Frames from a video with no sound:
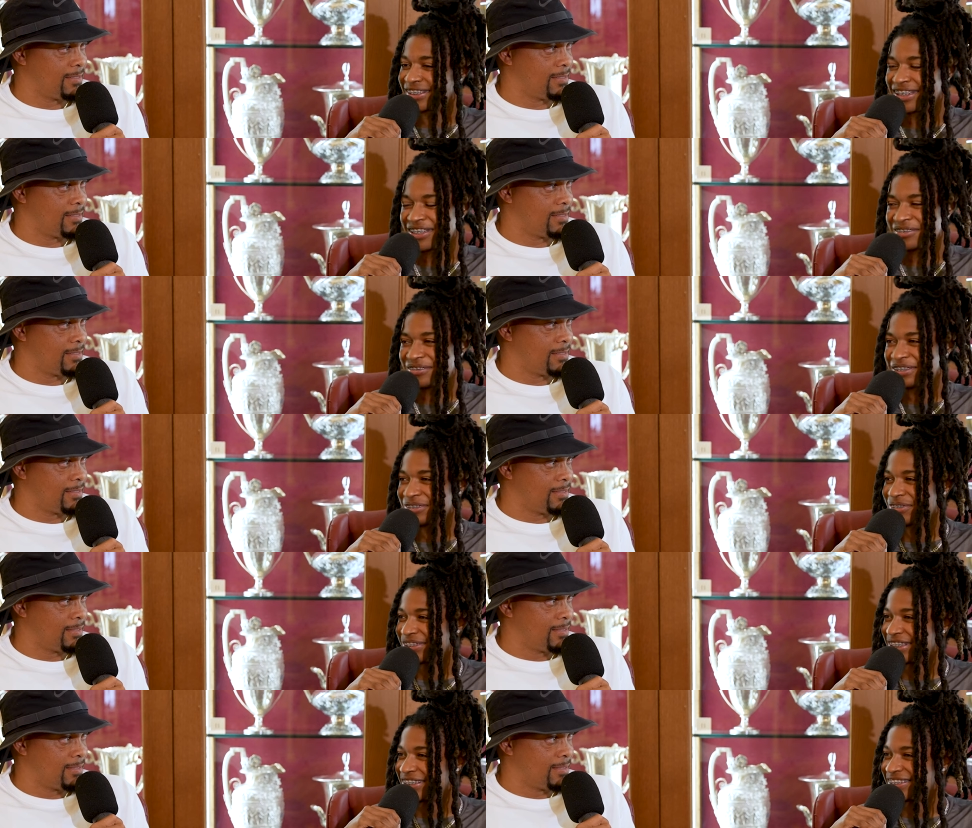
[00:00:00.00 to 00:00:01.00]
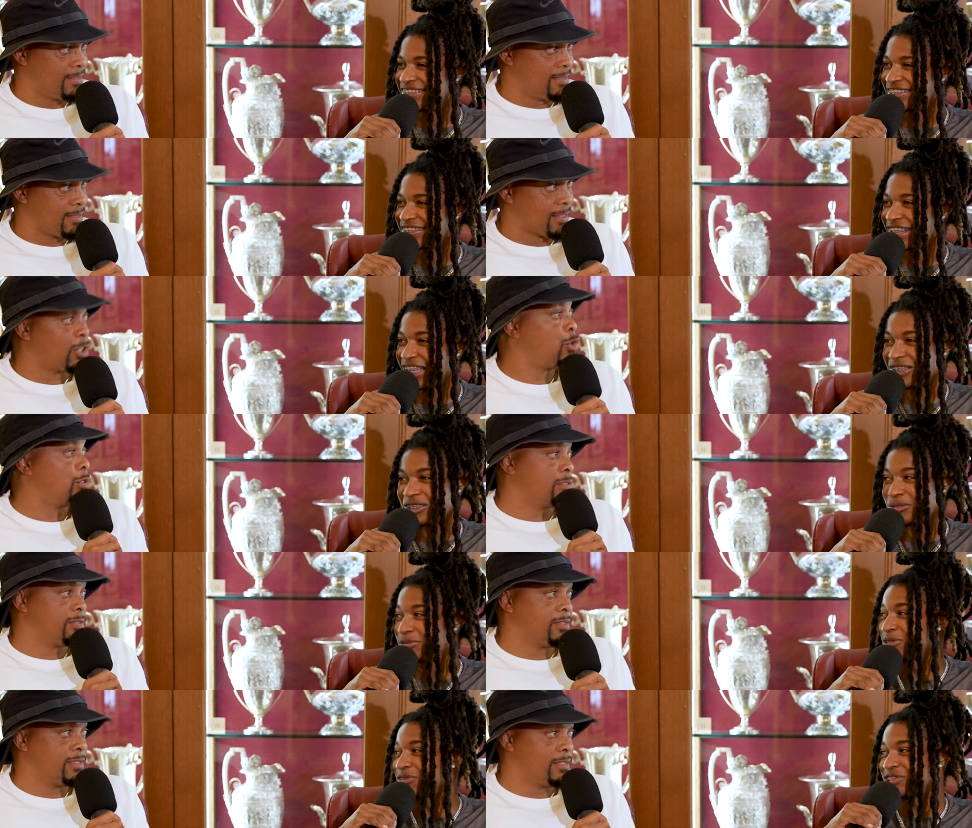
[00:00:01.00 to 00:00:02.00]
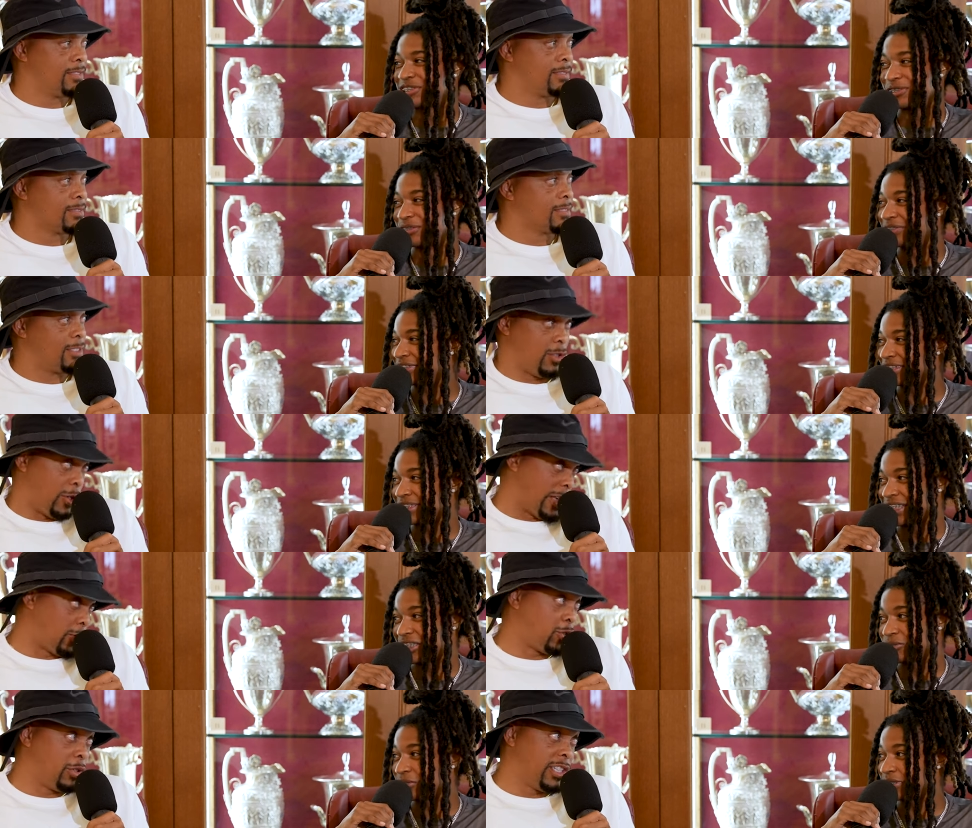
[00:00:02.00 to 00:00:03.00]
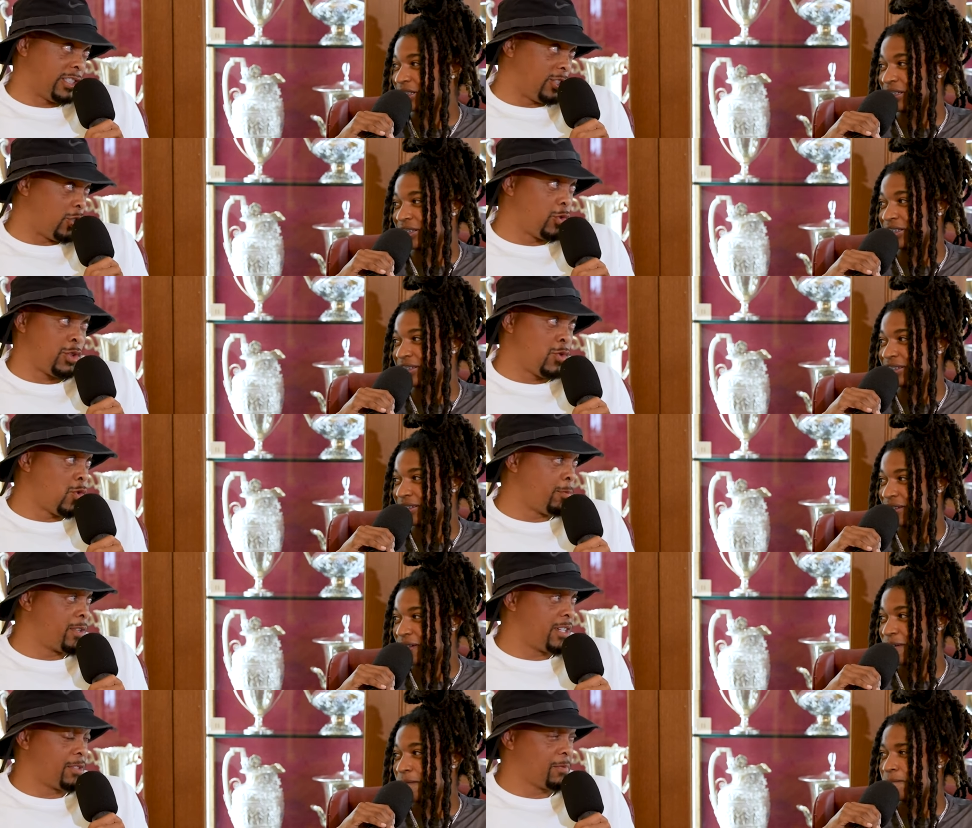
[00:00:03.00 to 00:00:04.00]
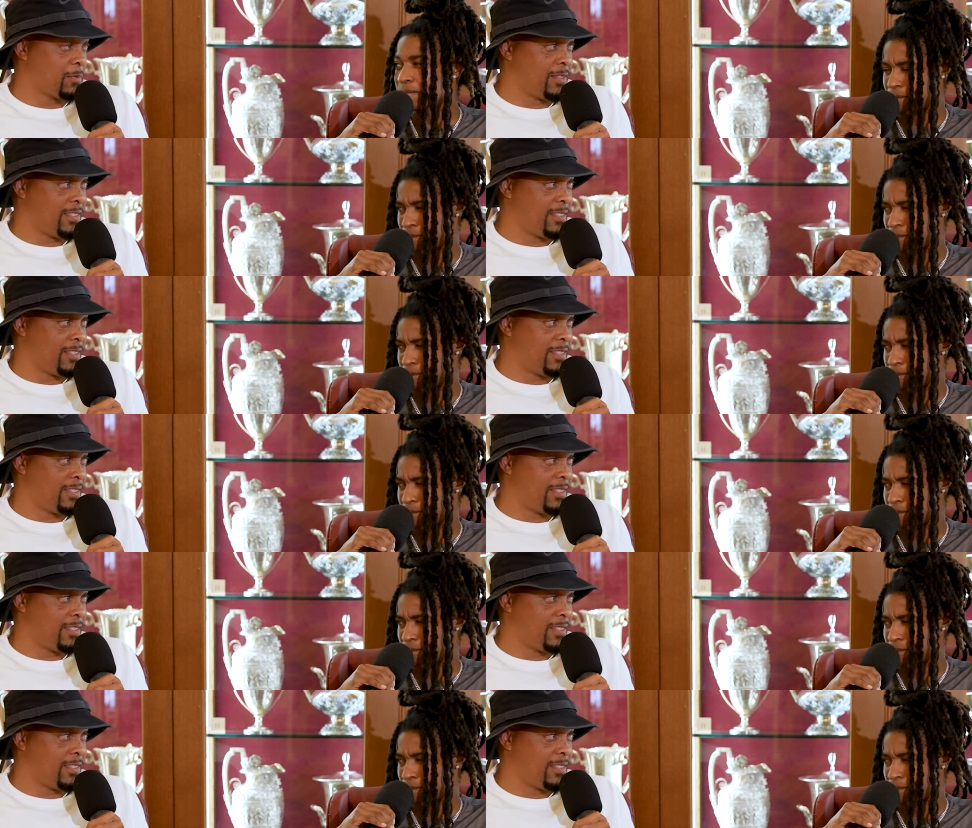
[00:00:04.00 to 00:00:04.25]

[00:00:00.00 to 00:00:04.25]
Speaker 1: Damn, who in the rotation? I know them two for sure.
Speaker 2: So that's, that's what you listen to when you warming up?